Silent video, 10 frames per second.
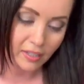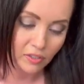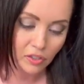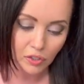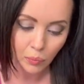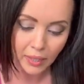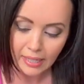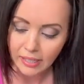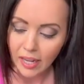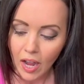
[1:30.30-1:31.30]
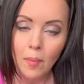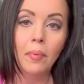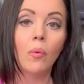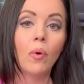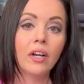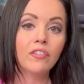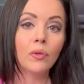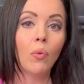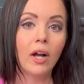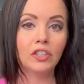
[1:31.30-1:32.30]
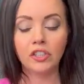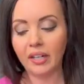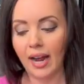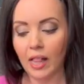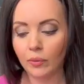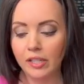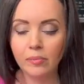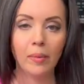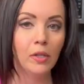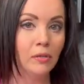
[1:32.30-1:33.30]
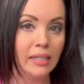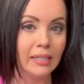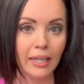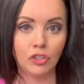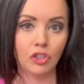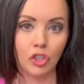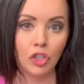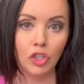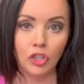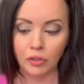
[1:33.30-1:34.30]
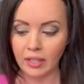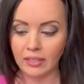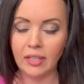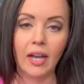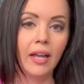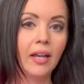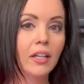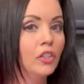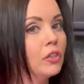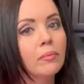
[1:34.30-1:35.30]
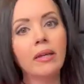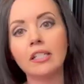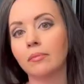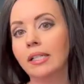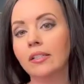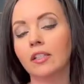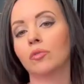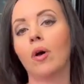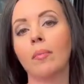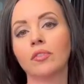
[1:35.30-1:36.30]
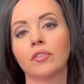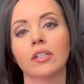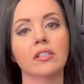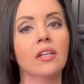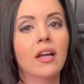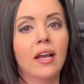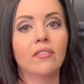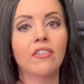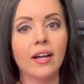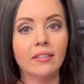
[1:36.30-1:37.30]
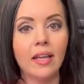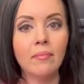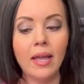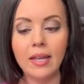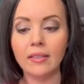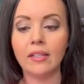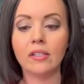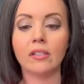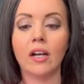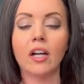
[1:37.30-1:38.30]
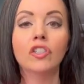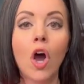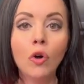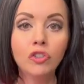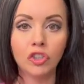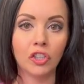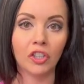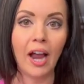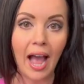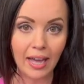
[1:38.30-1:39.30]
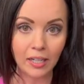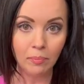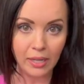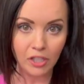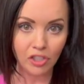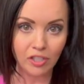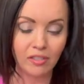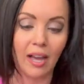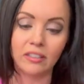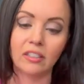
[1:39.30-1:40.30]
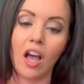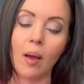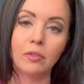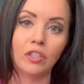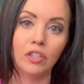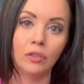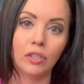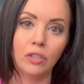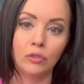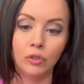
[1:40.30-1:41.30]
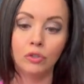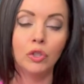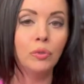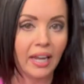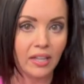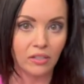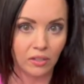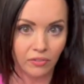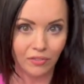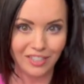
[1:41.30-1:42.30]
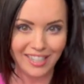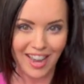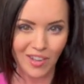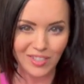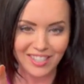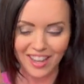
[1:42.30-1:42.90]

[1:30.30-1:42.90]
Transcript: sweet. But what if you're watching your calories? Maybe you need less sugar, or you're on a diet. You can make some easy swaps for this. In fact, they make these no sugar added peaches. That's an option that you could use. Use 2 cans of the 15-ounce.